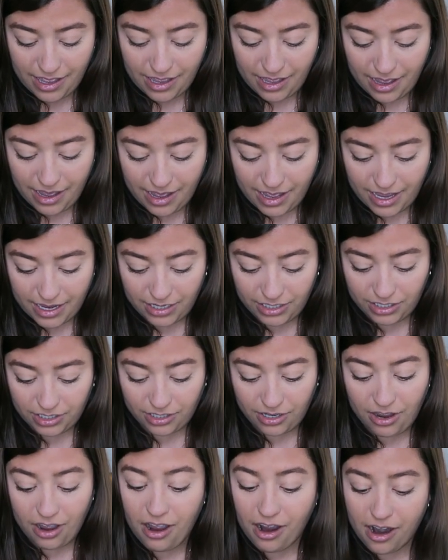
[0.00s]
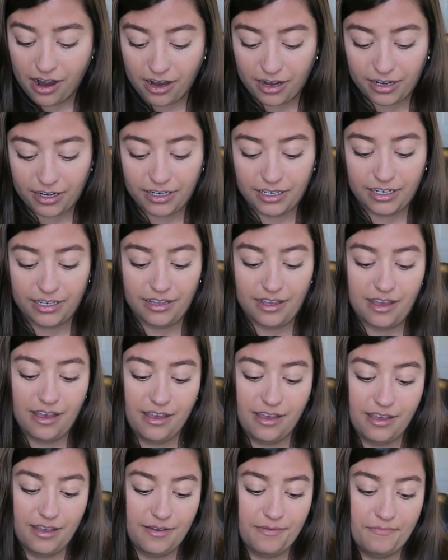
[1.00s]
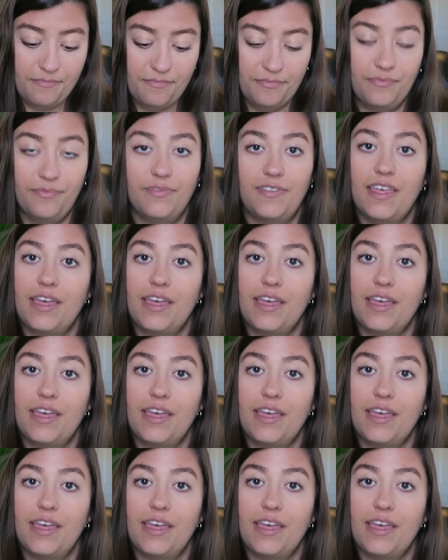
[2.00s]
kind card um,